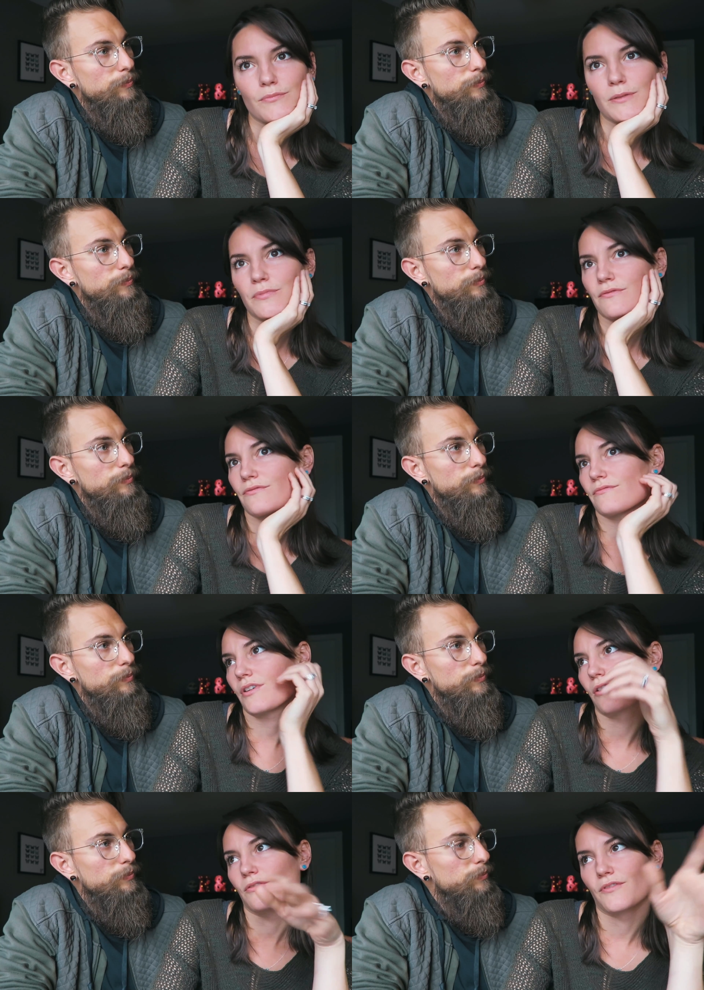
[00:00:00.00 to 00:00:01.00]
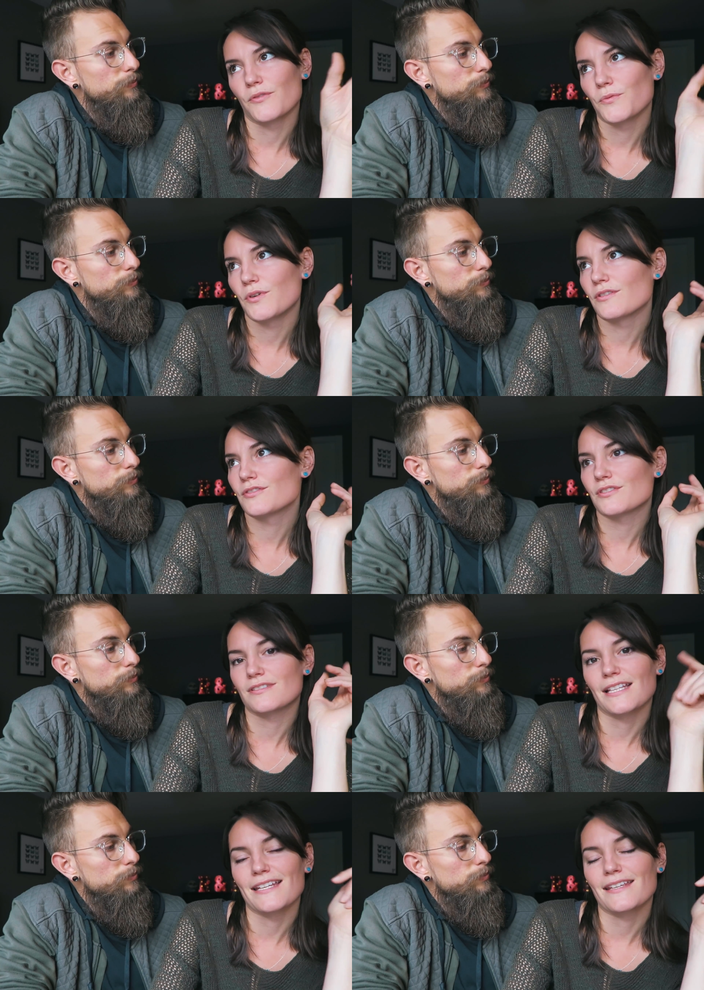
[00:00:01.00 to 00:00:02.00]
Speaker 1: people all over the world
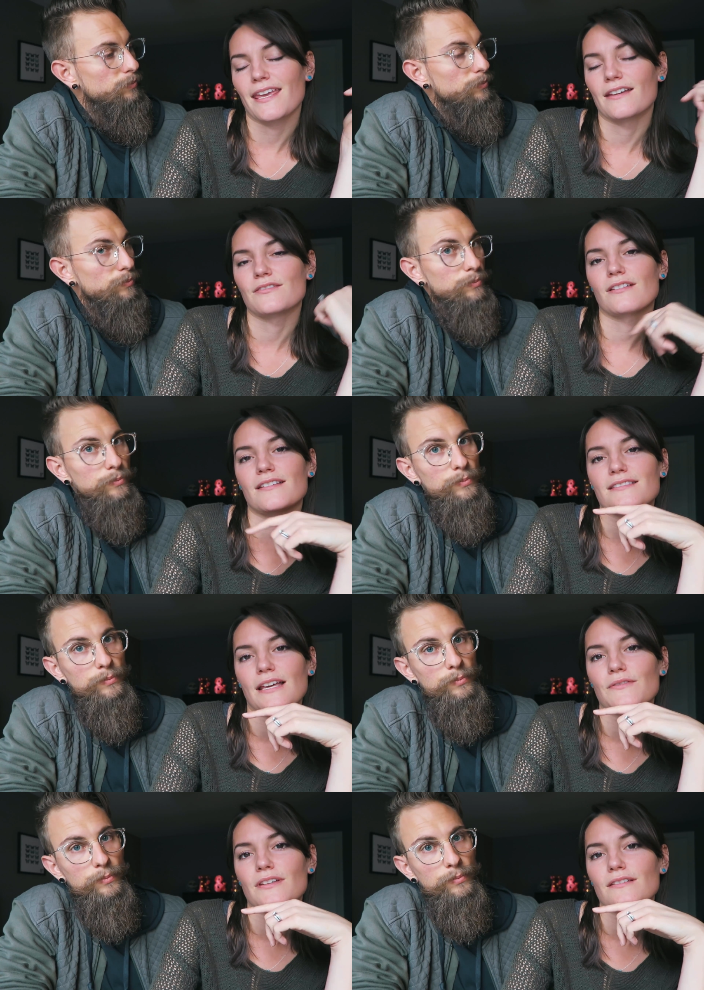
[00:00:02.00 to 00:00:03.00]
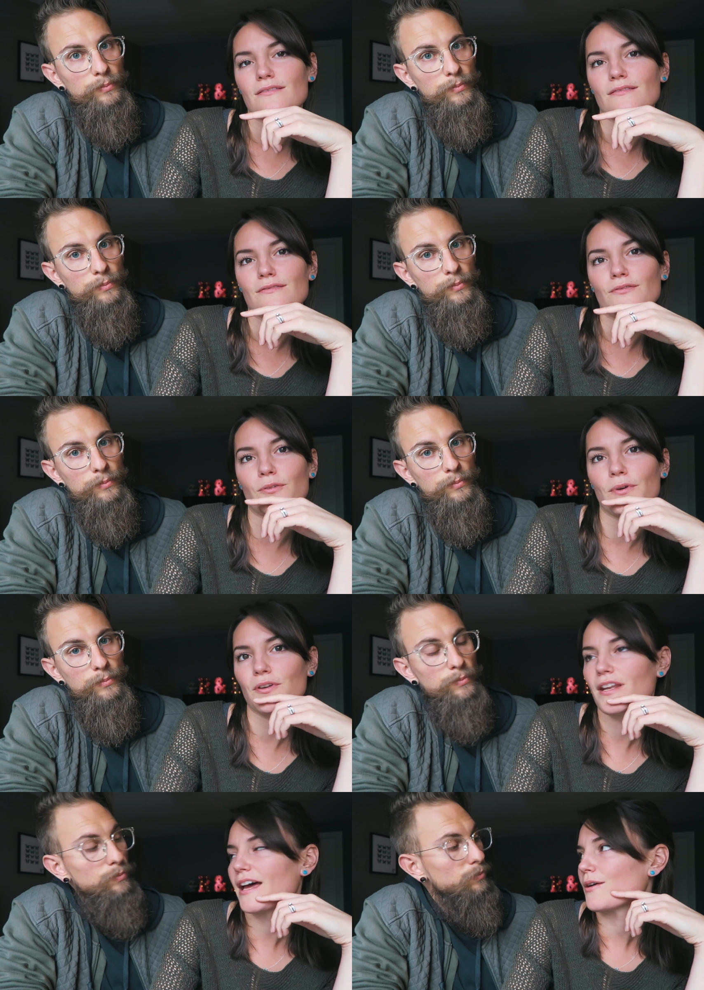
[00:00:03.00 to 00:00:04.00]
just light a candle at seven for
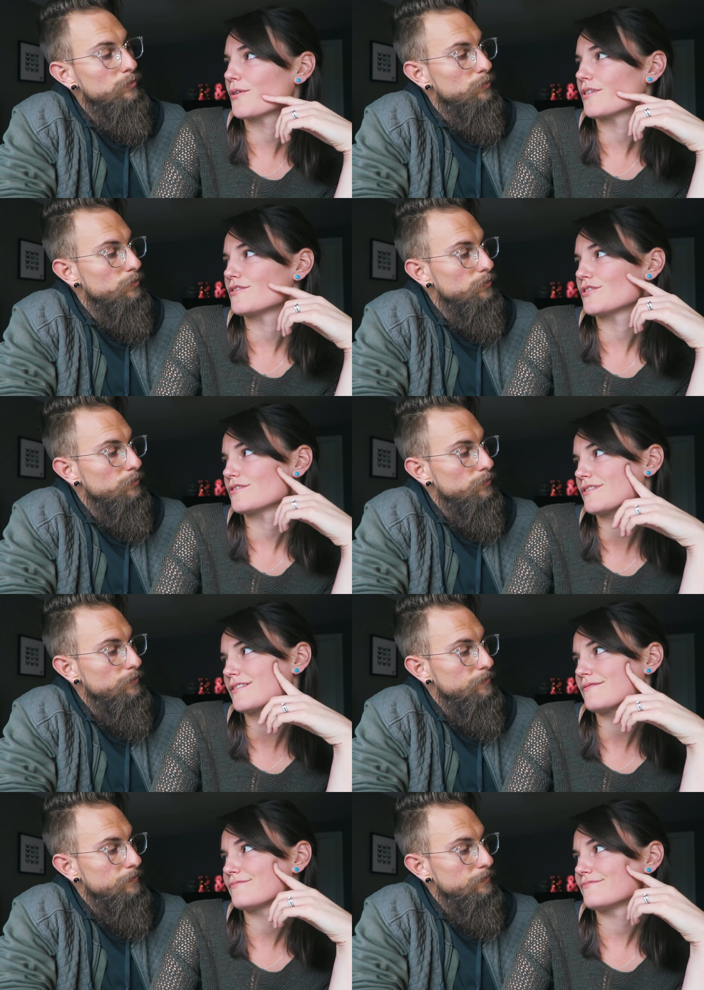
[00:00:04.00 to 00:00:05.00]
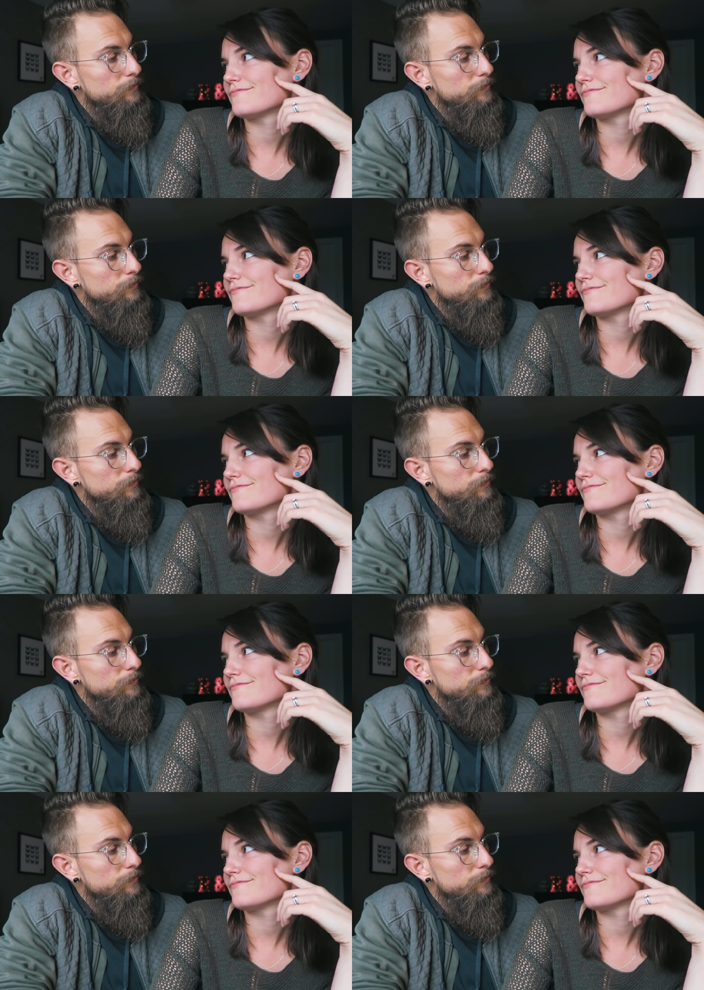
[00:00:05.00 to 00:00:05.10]
about an hour and just